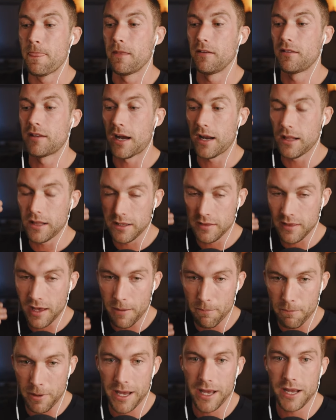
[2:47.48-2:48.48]
dialing
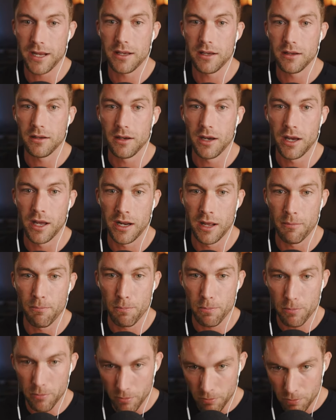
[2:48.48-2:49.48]
that back and I'm
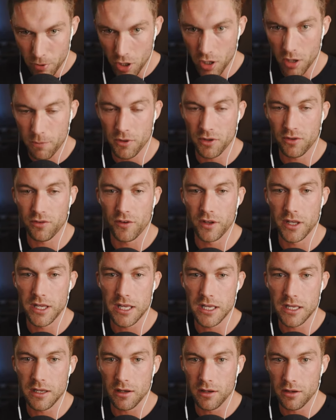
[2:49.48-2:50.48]

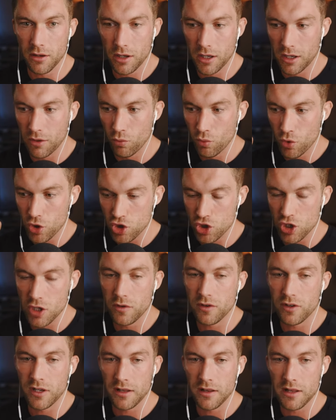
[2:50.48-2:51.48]
purposefully uh,
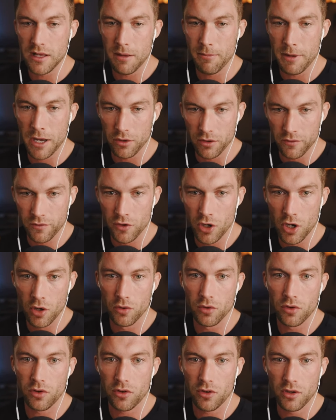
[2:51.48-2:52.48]
reducing the amount of
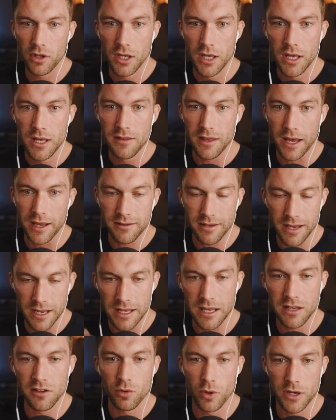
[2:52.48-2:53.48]
notes that I take
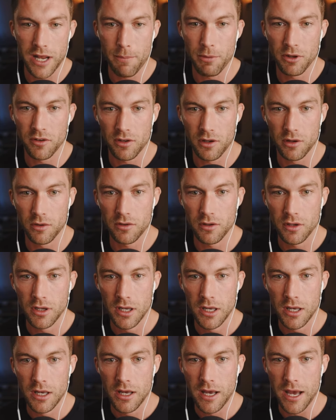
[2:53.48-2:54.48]
into an episode,
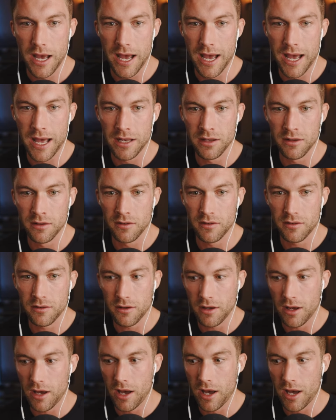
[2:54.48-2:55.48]
and
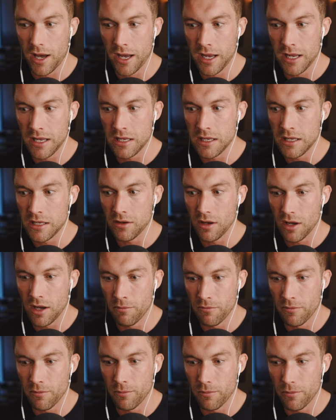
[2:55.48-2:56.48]
I
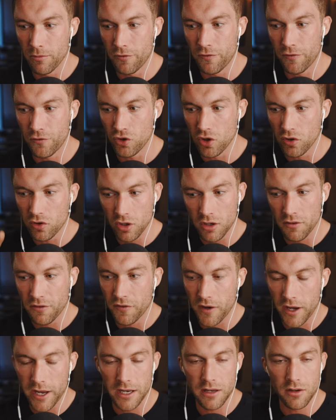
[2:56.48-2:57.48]
am just going to
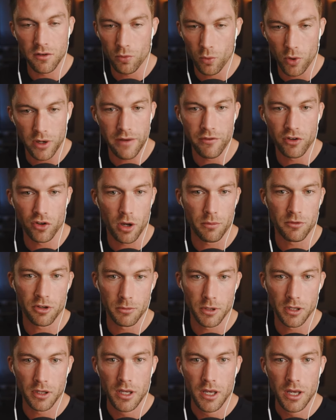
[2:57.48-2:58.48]
find whatever's
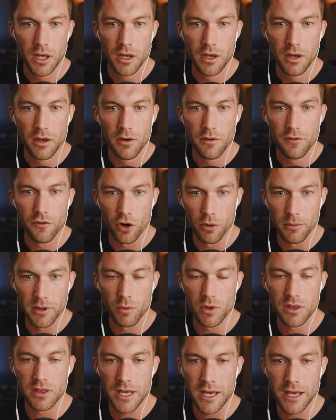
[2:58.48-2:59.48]
optimal for me
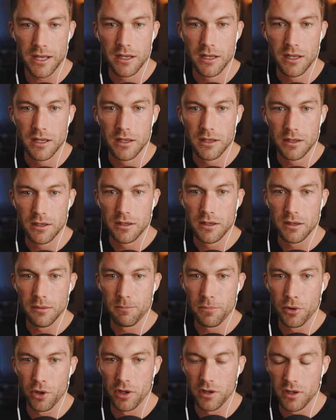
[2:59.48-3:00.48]
with that.
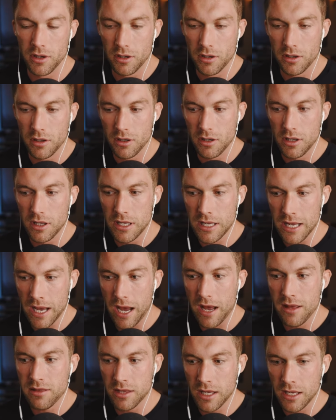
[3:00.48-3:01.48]
But yeah,
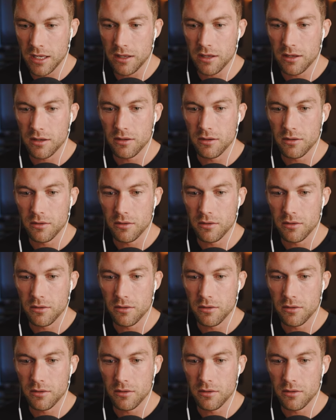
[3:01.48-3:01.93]
I think